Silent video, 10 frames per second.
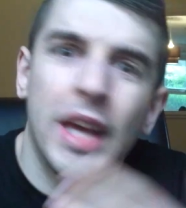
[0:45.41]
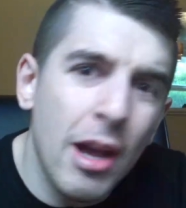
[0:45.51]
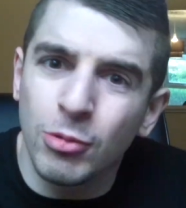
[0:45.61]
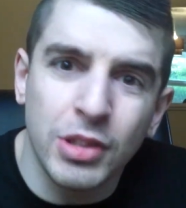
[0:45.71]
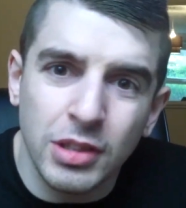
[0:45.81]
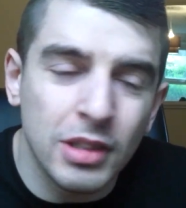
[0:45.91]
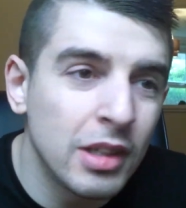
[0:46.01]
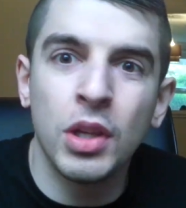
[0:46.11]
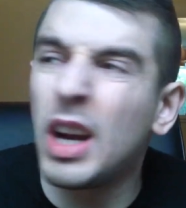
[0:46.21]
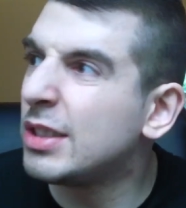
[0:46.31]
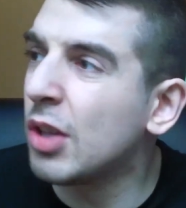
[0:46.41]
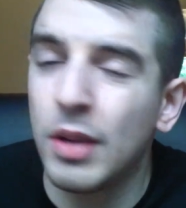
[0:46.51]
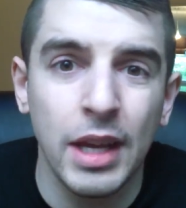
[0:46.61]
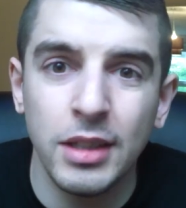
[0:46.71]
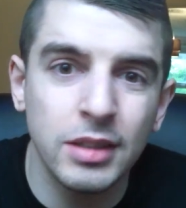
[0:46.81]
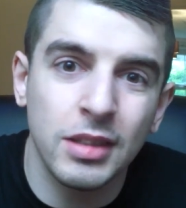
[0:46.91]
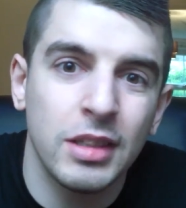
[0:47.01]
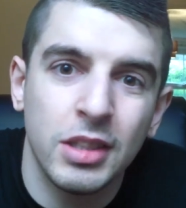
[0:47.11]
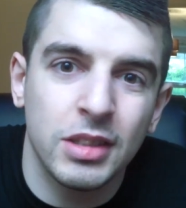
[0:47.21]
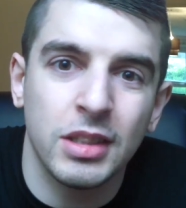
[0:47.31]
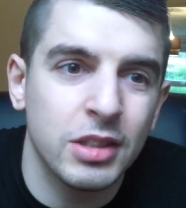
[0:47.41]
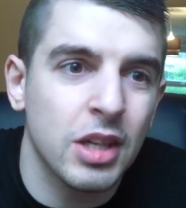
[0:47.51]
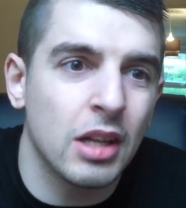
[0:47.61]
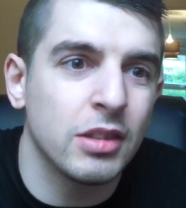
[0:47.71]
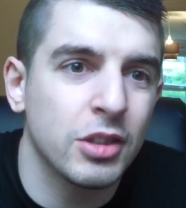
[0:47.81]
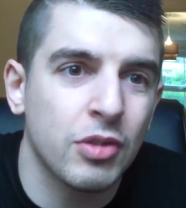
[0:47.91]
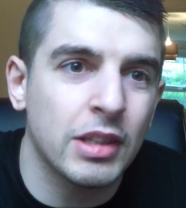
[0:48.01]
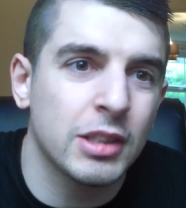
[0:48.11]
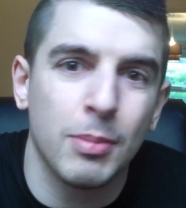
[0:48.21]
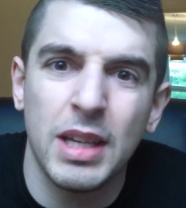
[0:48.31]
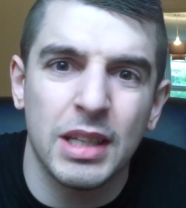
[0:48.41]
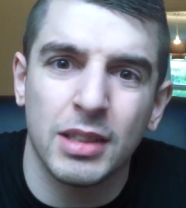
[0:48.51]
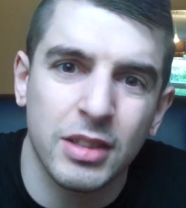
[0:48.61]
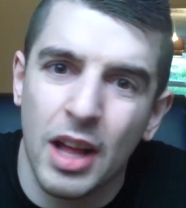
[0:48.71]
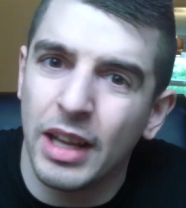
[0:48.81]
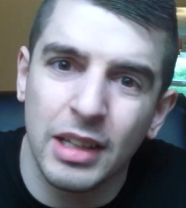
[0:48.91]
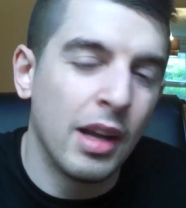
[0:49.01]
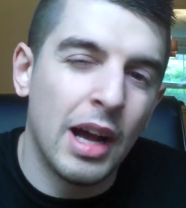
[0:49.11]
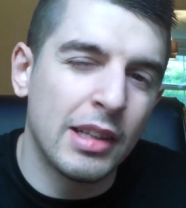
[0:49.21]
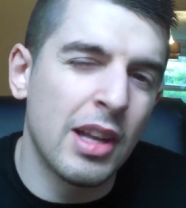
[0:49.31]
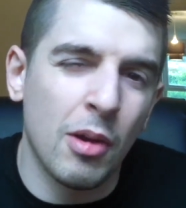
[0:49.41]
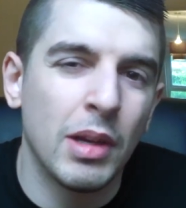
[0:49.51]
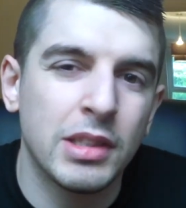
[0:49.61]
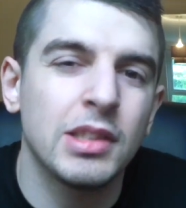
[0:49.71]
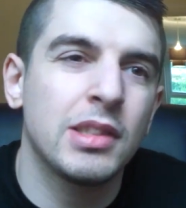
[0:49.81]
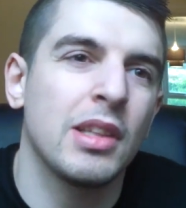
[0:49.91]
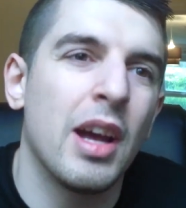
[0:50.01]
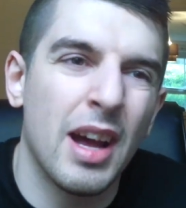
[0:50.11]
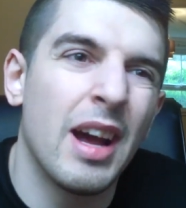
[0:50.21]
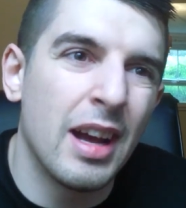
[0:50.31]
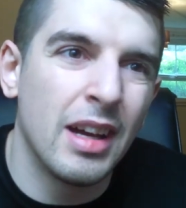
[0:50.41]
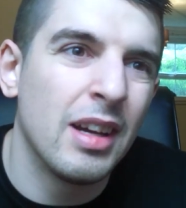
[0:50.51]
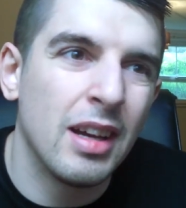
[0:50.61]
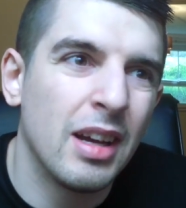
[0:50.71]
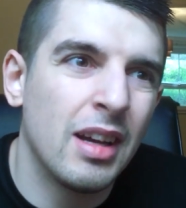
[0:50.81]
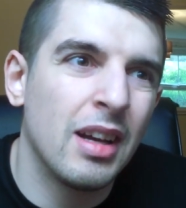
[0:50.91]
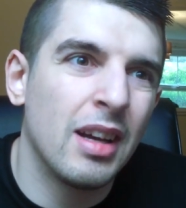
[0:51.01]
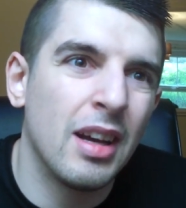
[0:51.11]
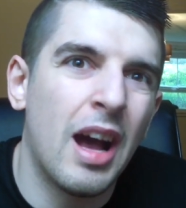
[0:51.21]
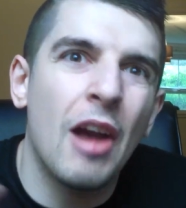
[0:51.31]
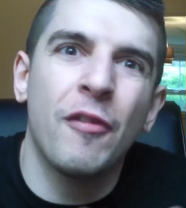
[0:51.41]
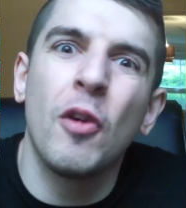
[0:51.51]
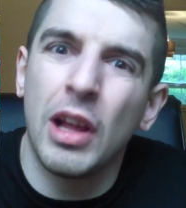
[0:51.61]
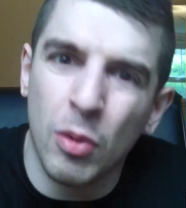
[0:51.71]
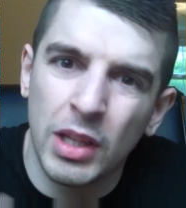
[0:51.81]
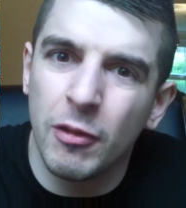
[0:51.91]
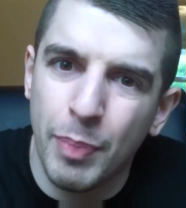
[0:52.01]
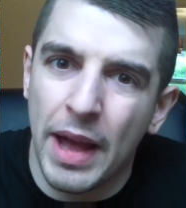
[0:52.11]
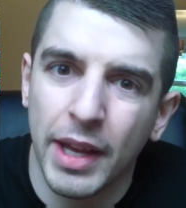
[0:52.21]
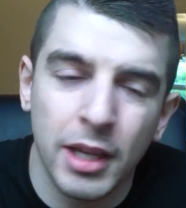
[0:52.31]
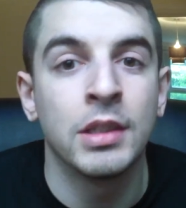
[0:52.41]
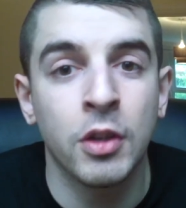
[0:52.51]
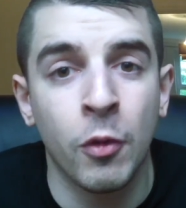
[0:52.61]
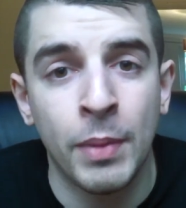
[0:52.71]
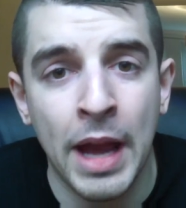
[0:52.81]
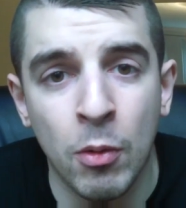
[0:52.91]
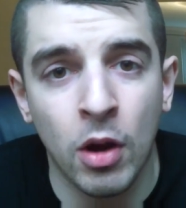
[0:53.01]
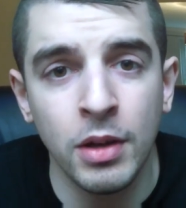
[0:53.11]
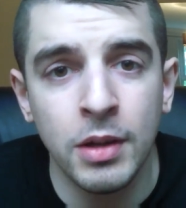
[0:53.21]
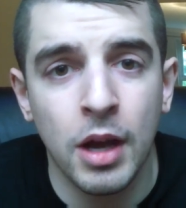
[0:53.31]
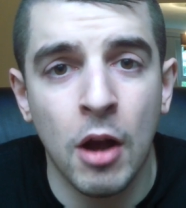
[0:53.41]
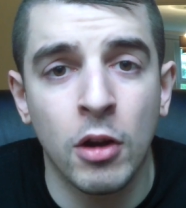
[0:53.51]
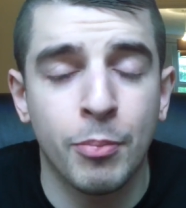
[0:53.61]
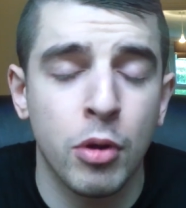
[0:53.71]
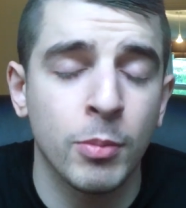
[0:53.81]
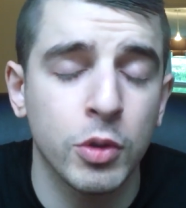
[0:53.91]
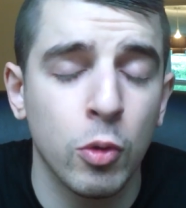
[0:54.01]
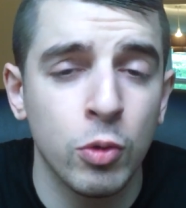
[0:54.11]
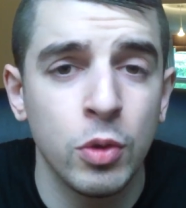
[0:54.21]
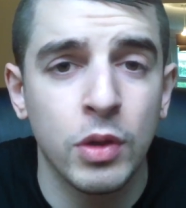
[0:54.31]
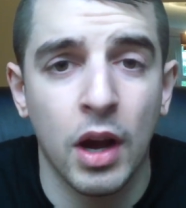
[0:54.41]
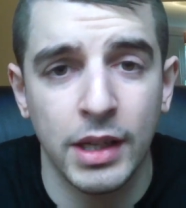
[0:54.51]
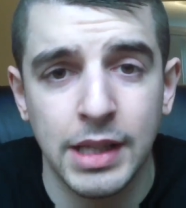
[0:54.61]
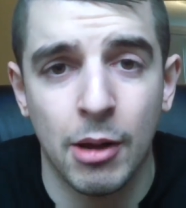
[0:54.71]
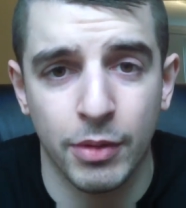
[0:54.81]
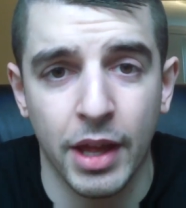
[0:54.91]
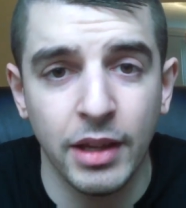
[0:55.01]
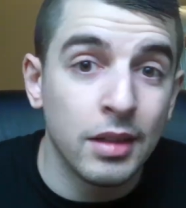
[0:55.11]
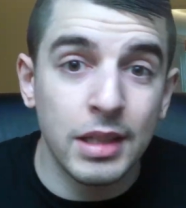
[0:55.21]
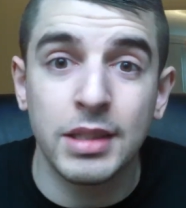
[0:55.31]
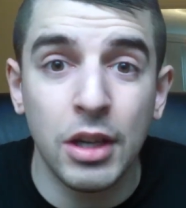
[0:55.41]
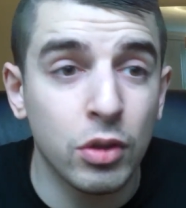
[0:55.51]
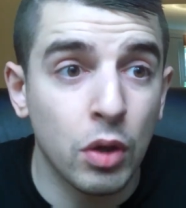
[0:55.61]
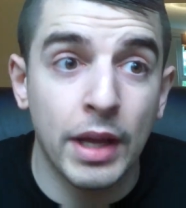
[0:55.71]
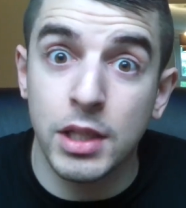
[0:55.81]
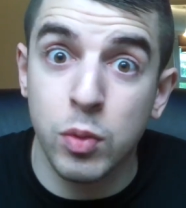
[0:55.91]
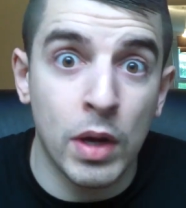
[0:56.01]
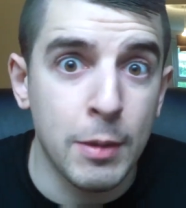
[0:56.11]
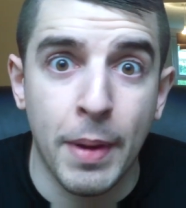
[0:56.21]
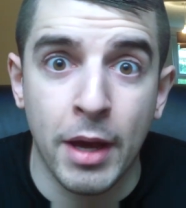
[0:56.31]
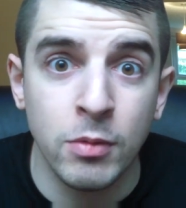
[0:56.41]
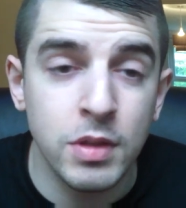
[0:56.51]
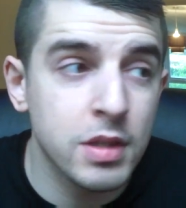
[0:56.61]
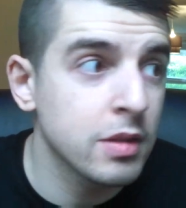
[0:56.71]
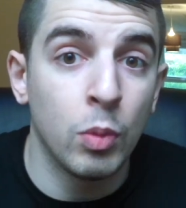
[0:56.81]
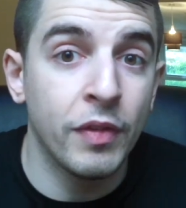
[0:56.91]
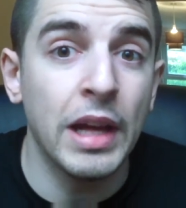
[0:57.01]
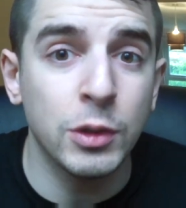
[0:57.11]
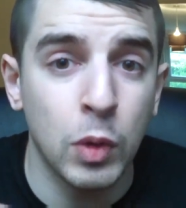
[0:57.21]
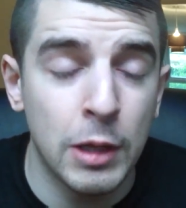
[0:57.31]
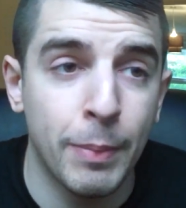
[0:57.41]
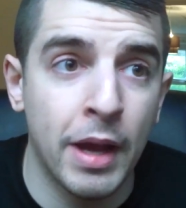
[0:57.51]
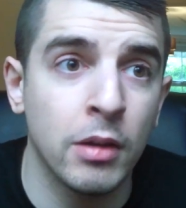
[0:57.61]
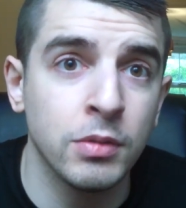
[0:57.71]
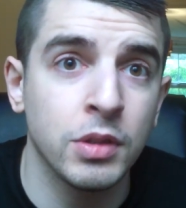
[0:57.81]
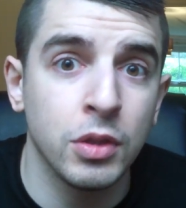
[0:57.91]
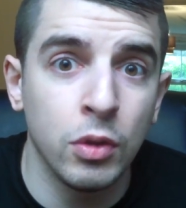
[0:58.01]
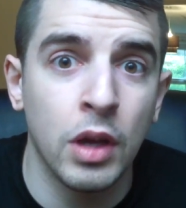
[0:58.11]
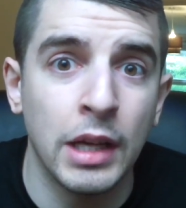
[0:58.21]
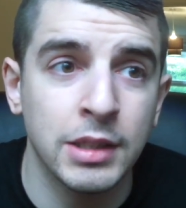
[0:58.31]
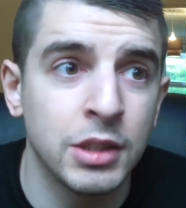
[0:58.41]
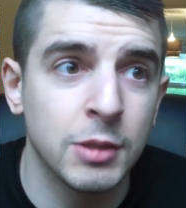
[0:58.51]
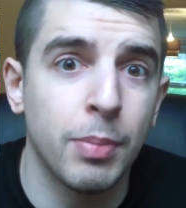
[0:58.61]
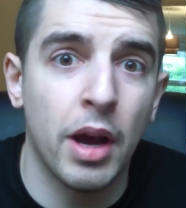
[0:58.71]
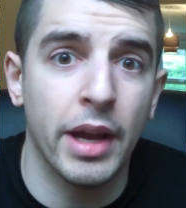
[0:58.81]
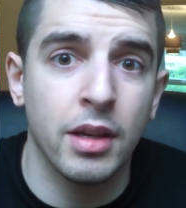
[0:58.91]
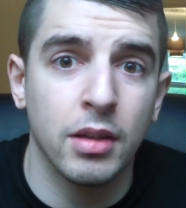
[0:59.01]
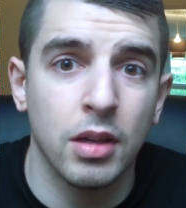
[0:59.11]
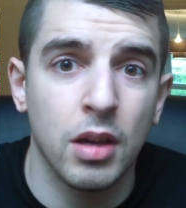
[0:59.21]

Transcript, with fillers: else. When you guys donate, it's just going straight to me, and it's like, I don't know, it's just, I feel like I want to give back. So from now on, I'm going to prompt all you guys out there. Let's say you donate £20. With that £20, you guys can just buy